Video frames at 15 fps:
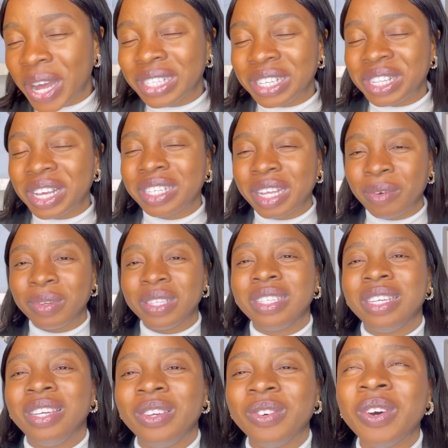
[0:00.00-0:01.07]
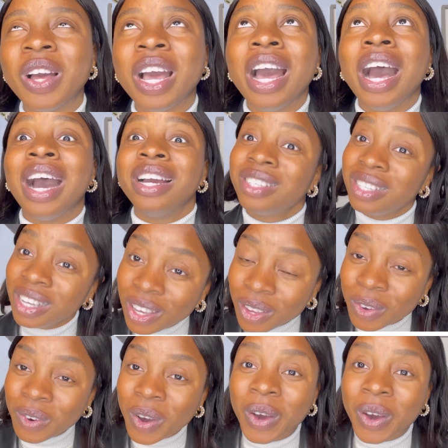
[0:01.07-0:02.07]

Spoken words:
Until next time we see you, I see you